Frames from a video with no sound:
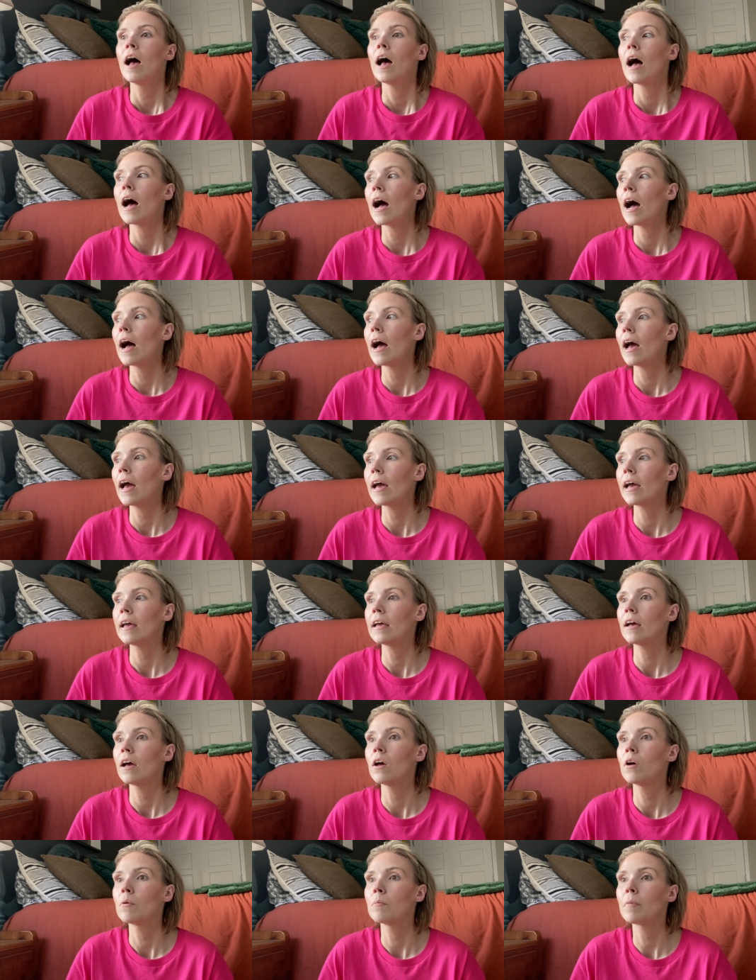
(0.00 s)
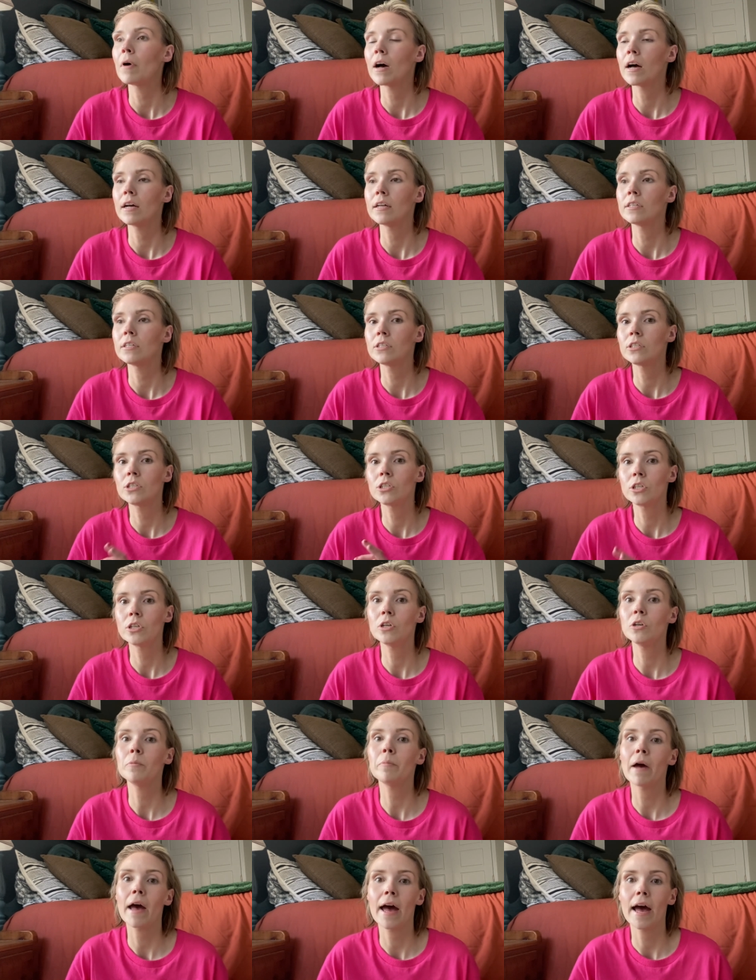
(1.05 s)
I bought
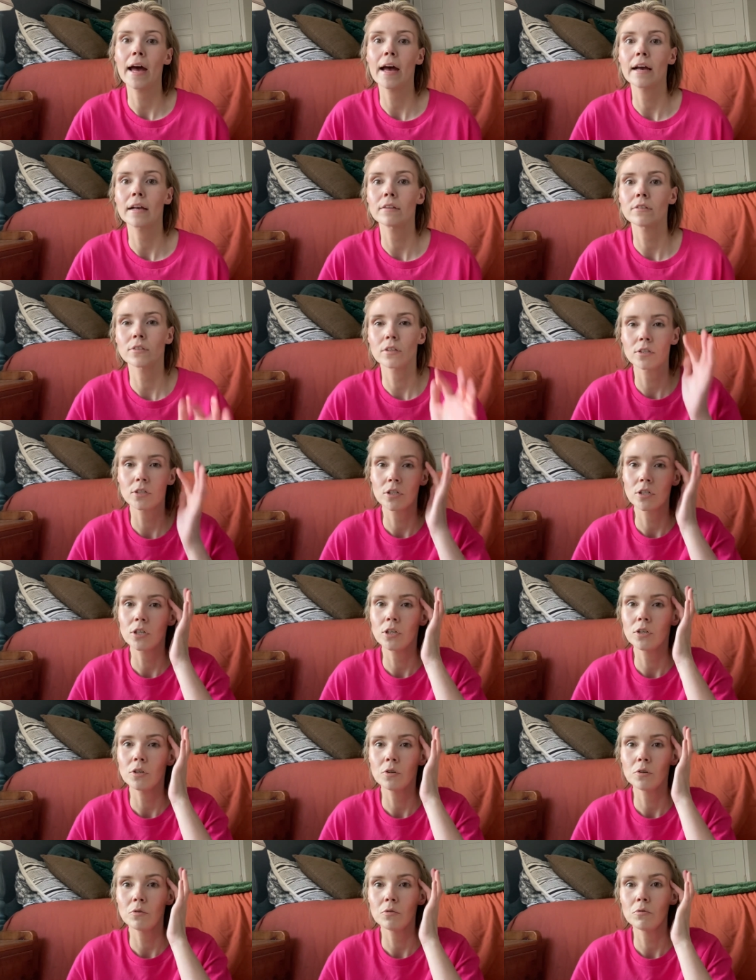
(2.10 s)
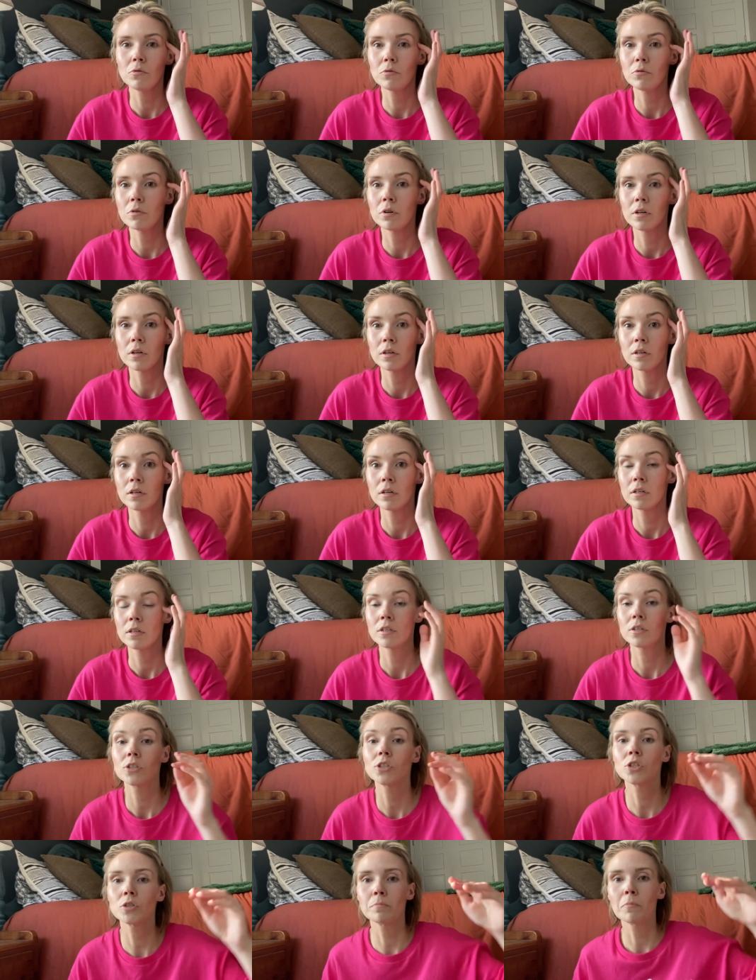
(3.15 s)
2
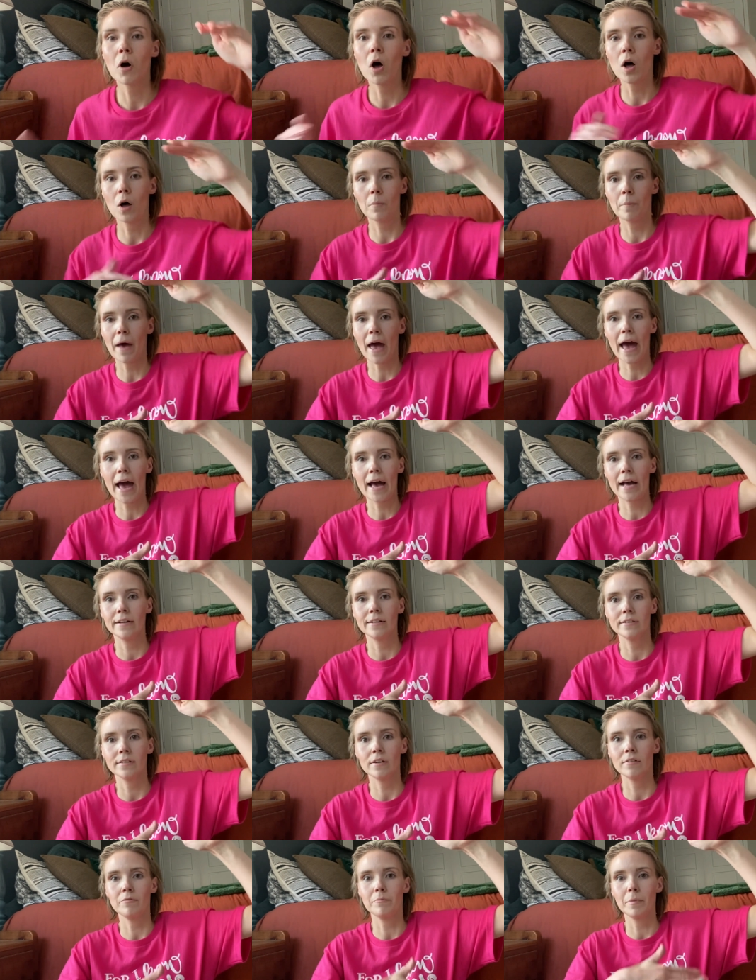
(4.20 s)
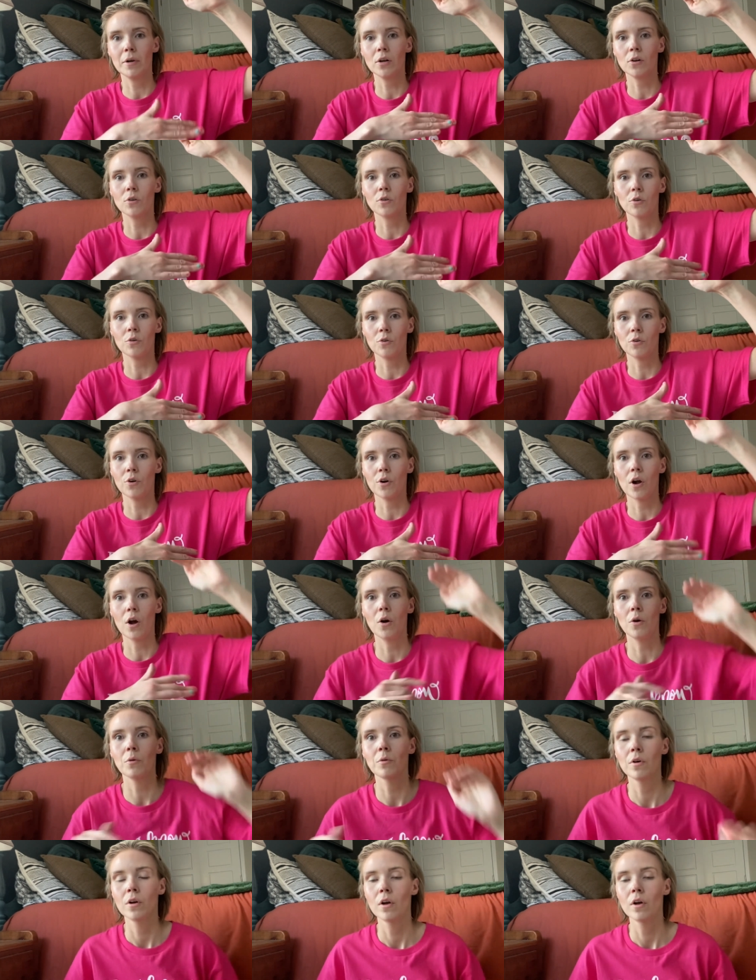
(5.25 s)
small bags of Miracle-Gro